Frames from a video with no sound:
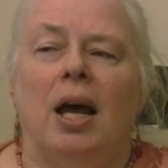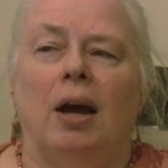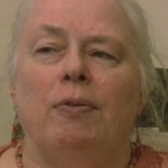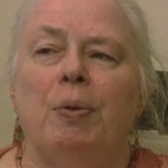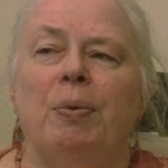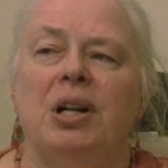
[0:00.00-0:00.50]

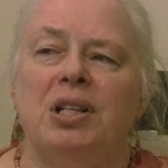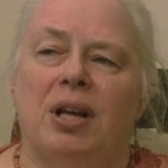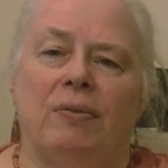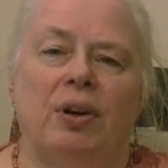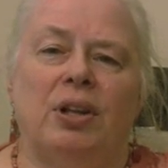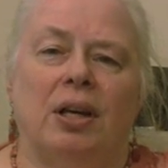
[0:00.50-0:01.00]
Everyone is
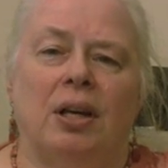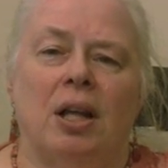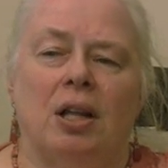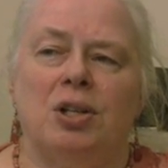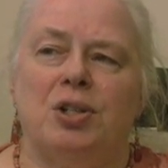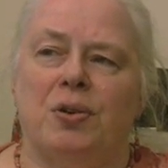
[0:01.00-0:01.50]
Everything
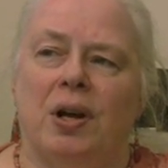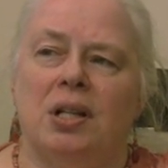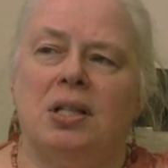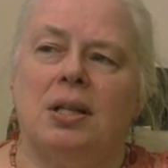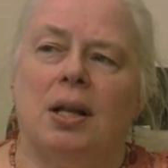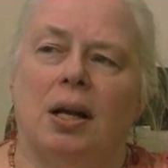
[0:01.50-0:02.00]

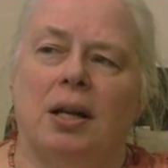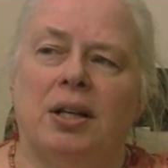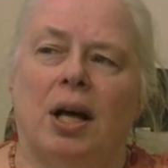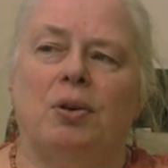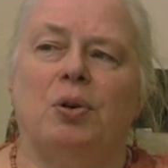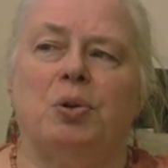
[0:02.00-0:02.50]
illustrates that
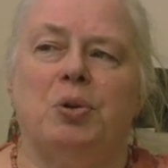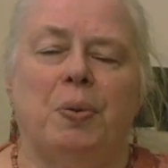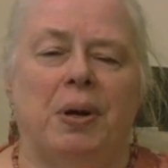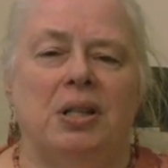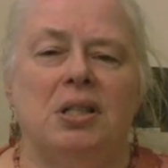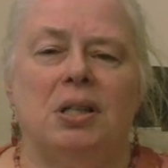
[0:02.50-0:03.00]
identical
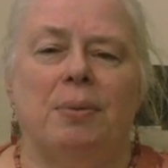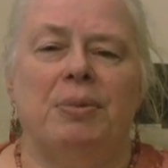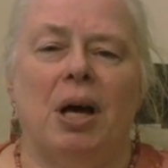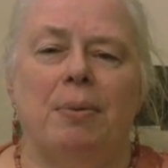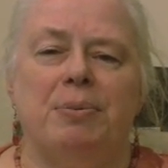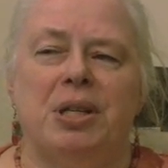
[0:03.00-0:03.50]
twins
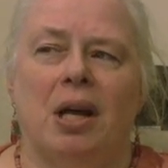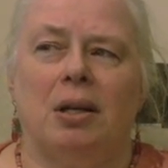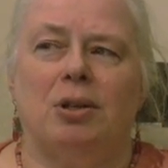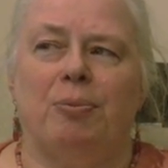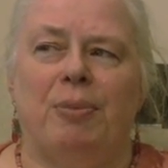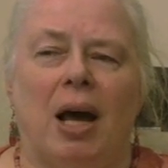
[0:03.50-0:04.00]
sometimes
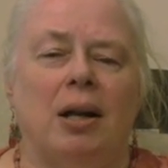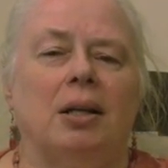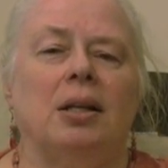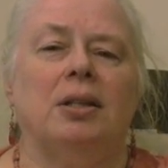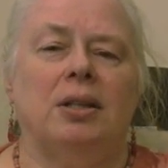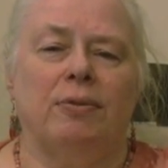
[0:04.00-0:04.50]
take
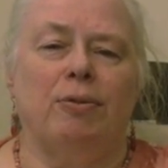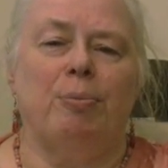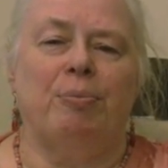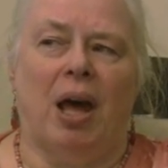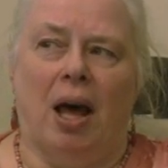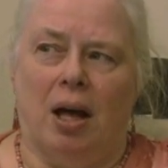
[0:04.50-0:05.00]
dramatically
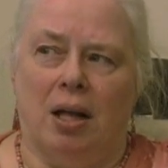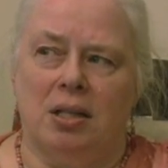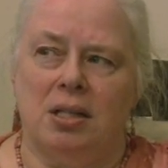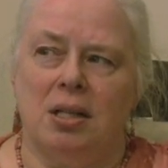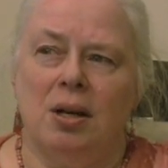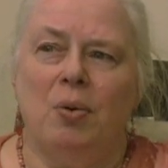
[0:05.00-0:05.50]
different
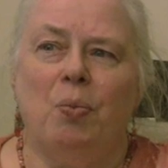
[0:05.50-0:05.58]
paths.